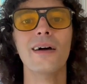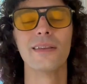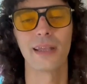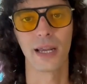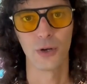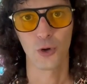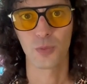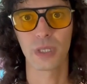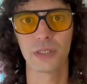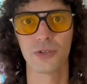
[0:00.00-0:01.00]
that I
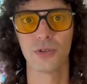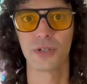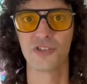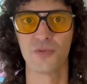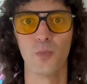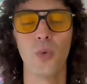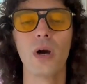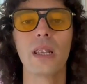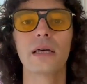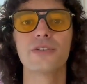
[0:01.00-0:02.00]
normally do because your boy
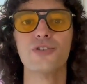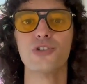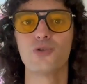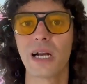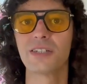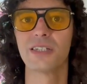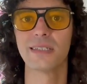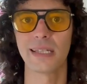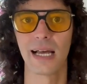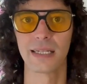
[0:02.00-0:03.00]
likes to stretch his
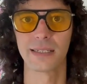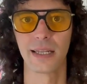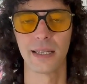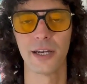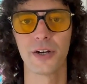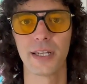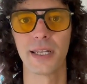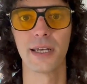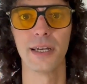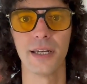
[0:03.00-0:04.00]
legs. And here in
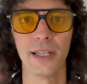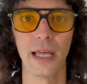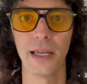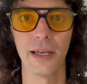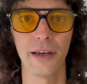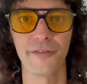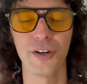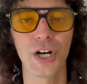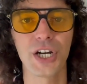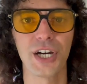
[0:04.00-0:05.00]
the, you know, if
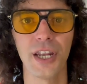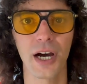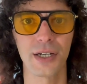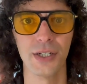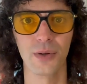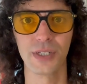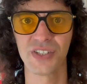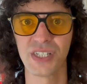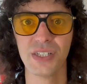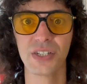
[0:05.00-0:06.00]
you're a Canuck, you know, the
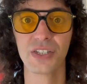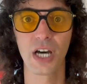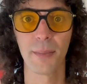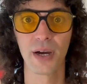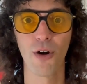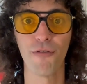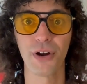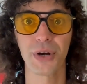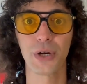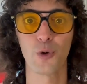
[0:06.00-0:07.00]
seasons come and go
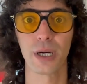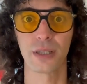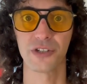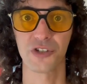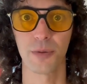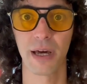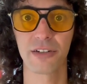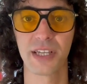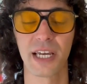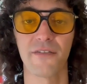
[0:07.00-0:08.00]
very quickly. So you better
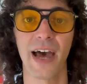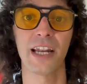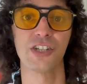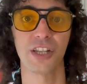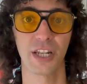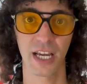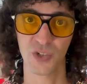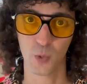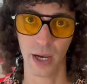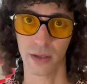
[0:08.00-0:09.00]
take advantage of the
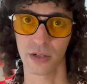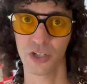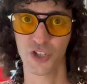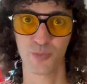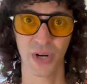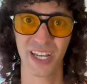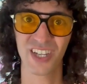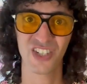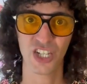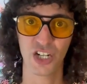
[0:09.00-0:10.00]
nice weather. Spring
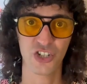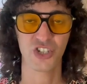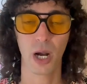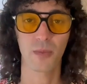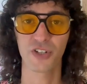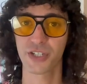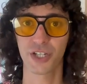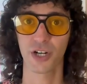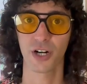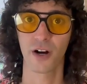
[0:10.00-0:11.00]
is here, summer is
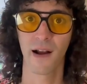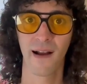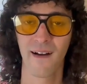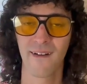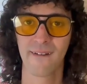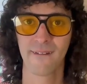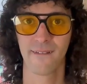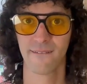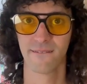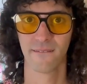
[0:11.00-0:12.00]
here.
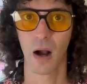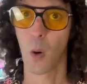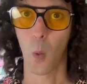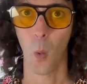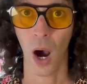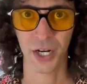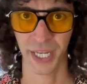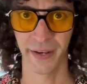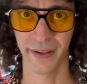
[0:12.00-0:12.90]
Walking.